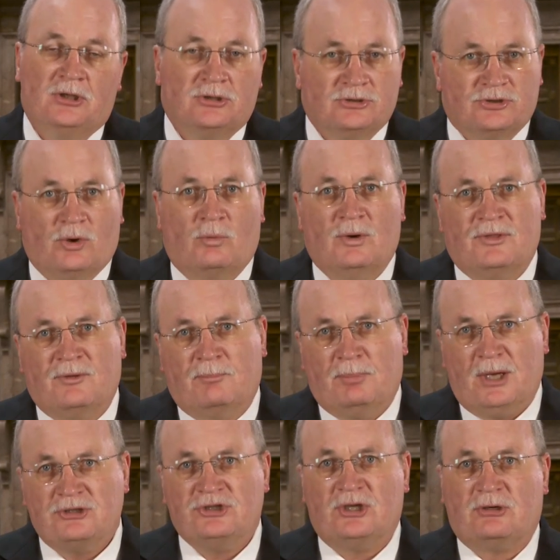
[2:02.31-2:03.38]
So with the
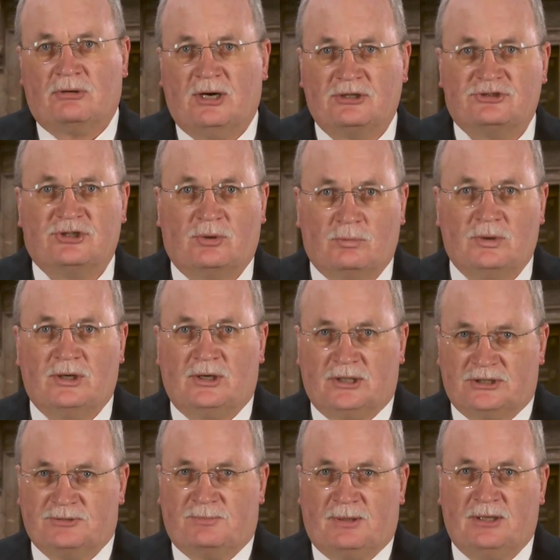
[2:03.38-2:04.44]
budget crunch that we are
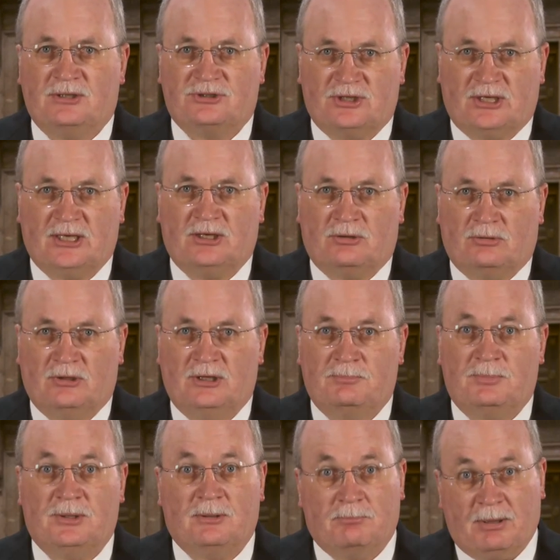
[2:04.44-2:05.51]
experiencing in
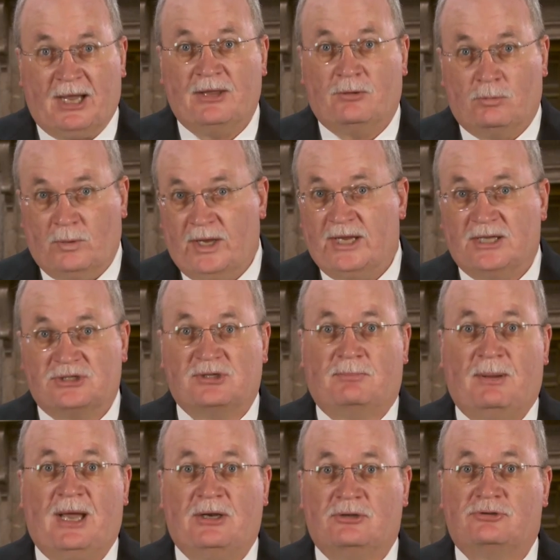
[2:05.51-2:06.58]
Olympia, by the way, it's
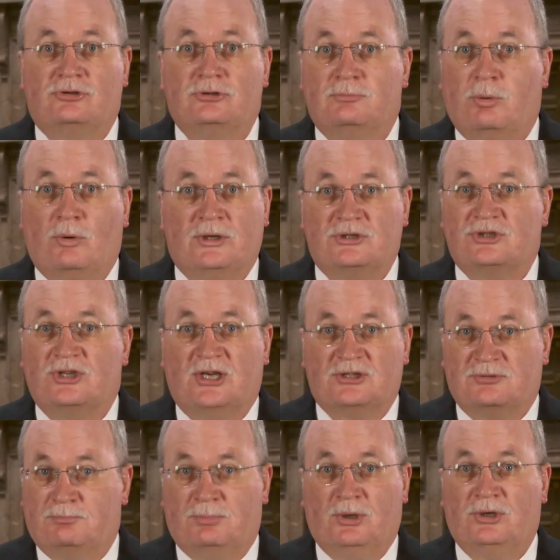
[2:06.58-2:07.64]
about a
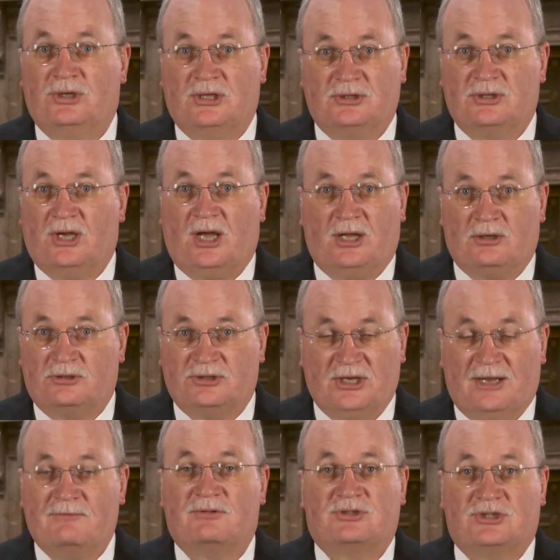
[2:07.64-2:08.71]
$2.6 billion
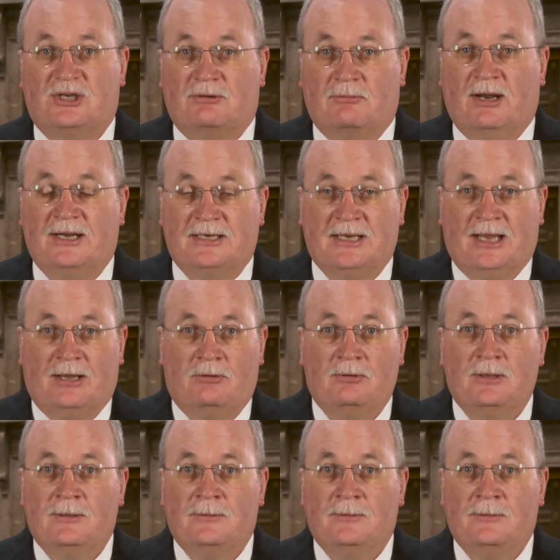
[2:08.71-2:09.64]
deficit right now,